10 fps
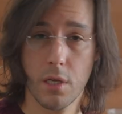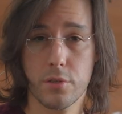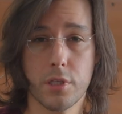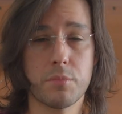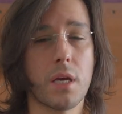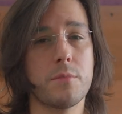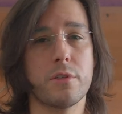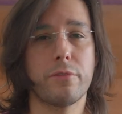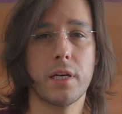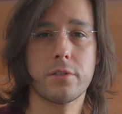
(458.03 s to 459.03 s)
Sometimes you
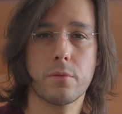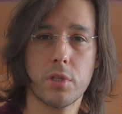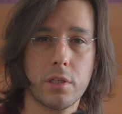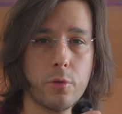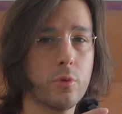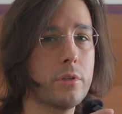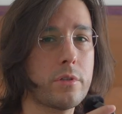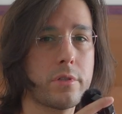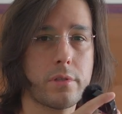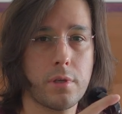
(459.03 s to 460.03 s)
find something and it
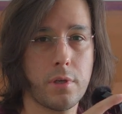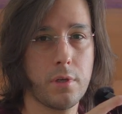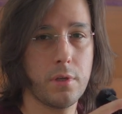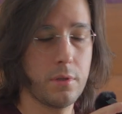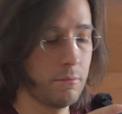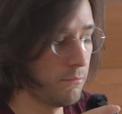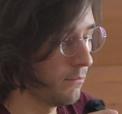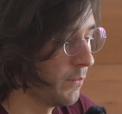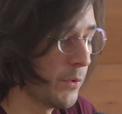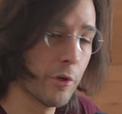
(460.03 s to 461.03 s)
works.
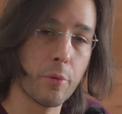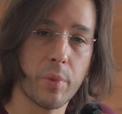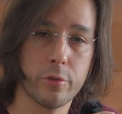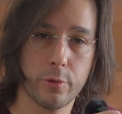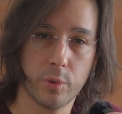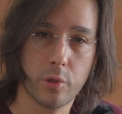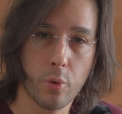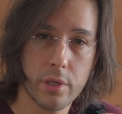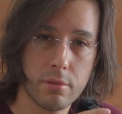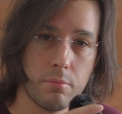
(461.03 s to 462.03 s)
You're compelled to
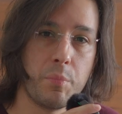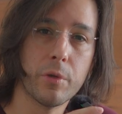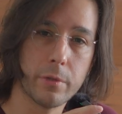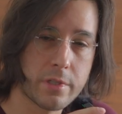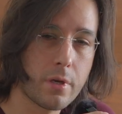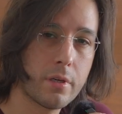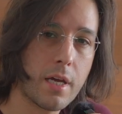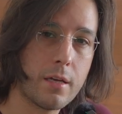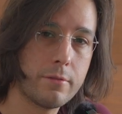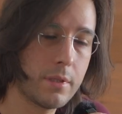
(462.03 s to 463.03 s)
record it and build a song
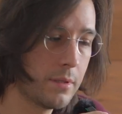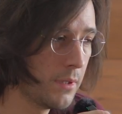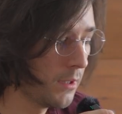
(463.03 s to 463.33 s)
out of it.